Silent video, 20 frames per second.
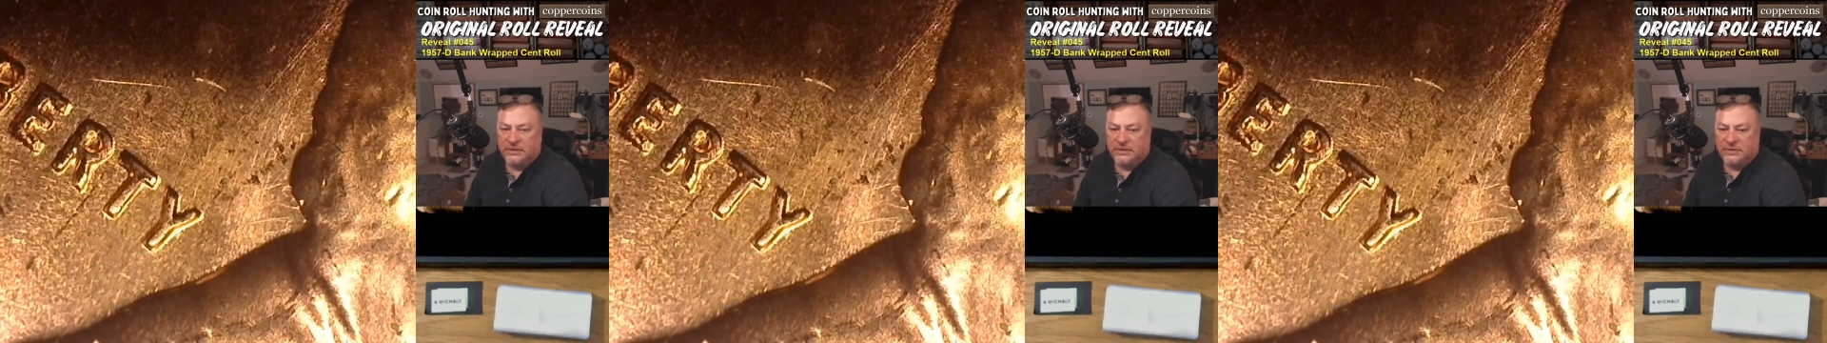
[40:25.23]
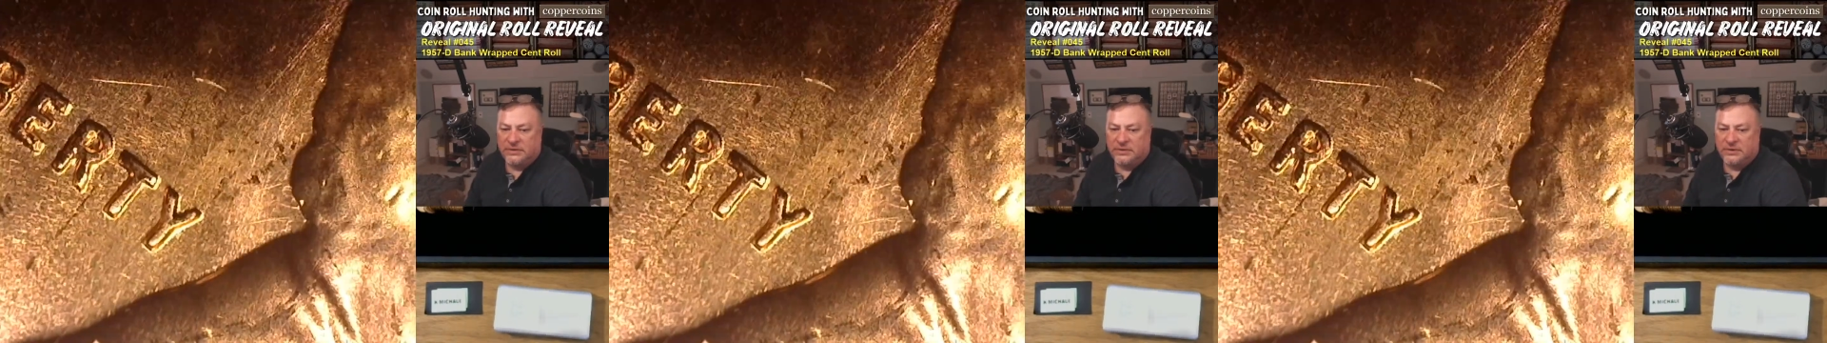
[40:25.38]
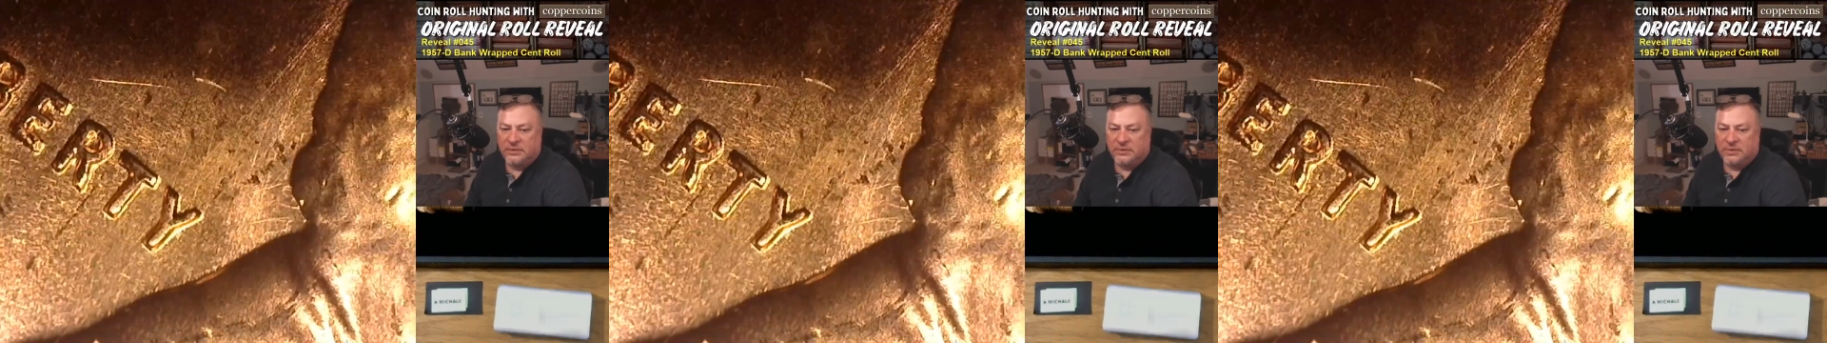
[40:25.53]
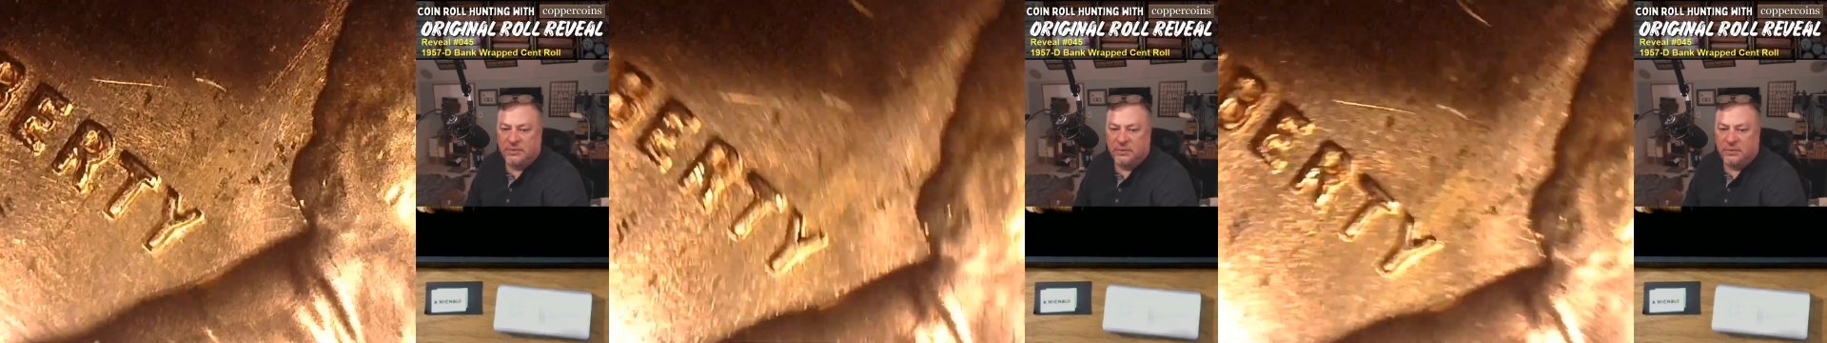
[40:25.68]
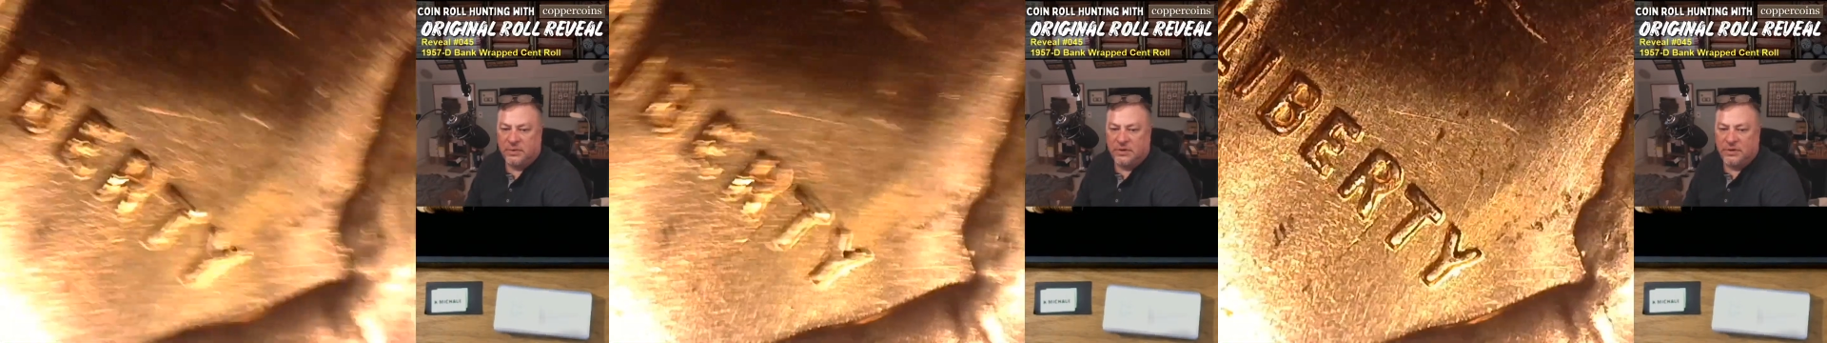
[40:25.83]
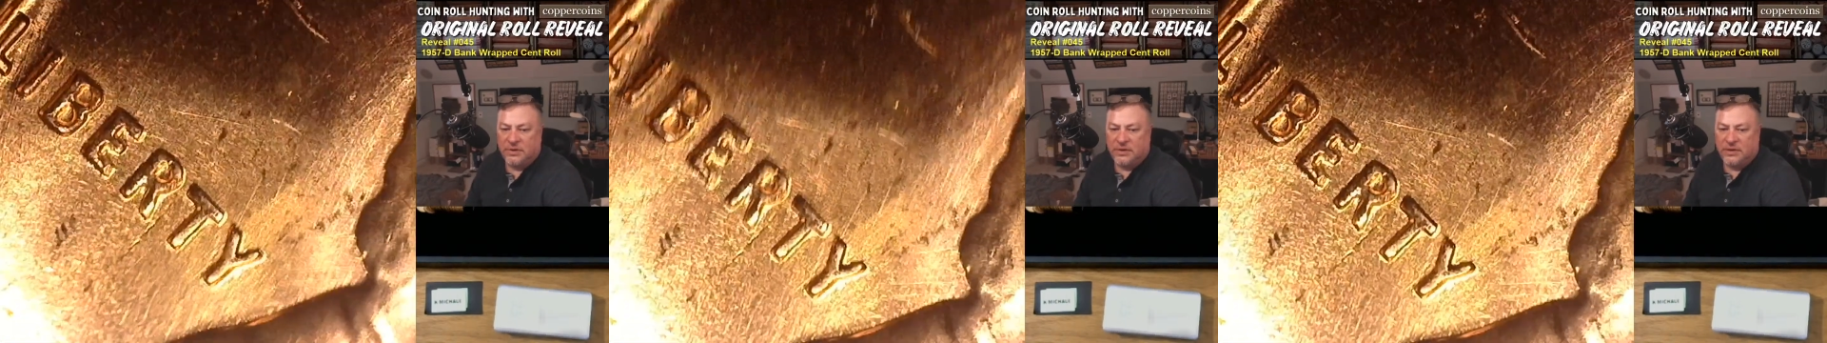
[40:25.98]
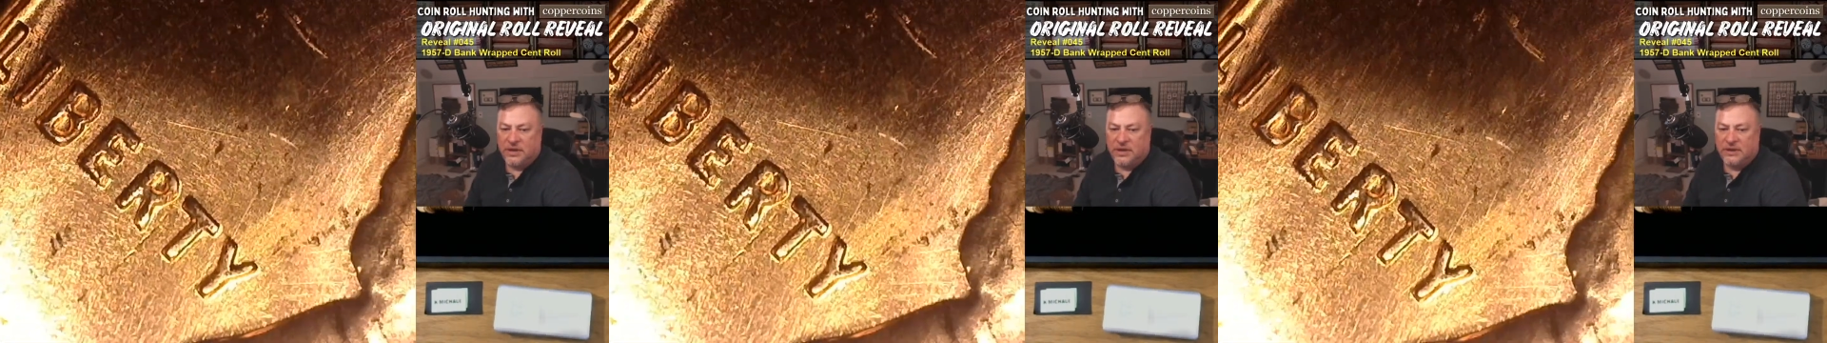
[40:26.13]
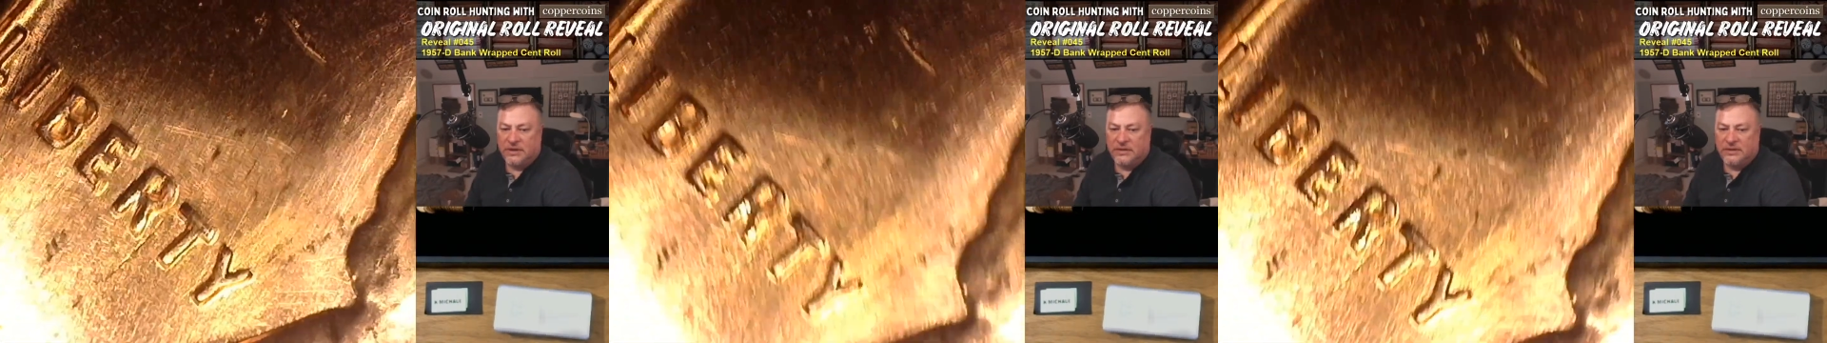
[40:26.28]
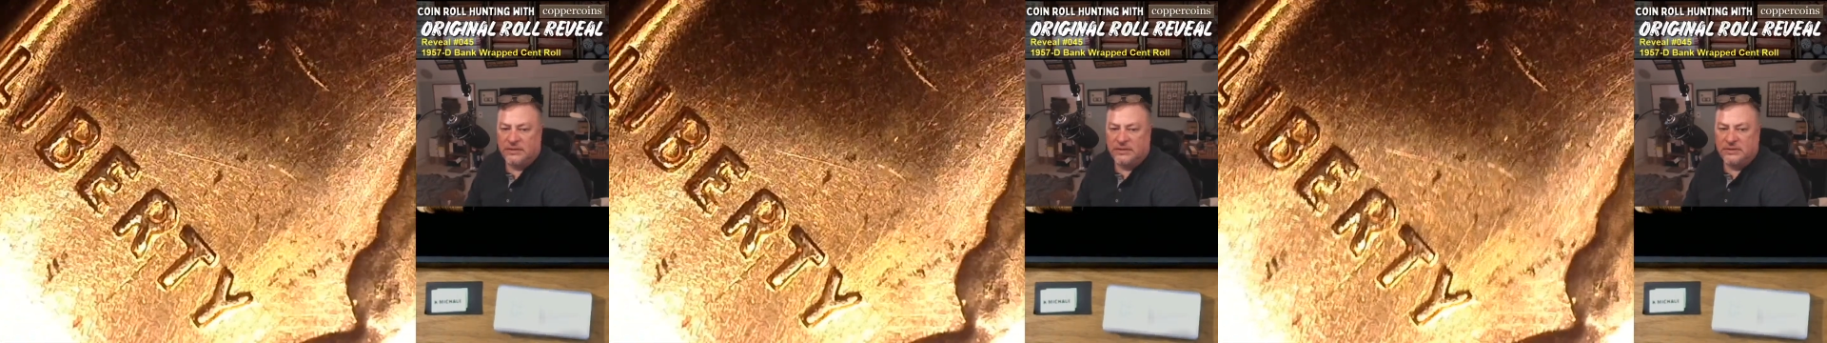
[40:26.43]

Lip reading: else that went with that.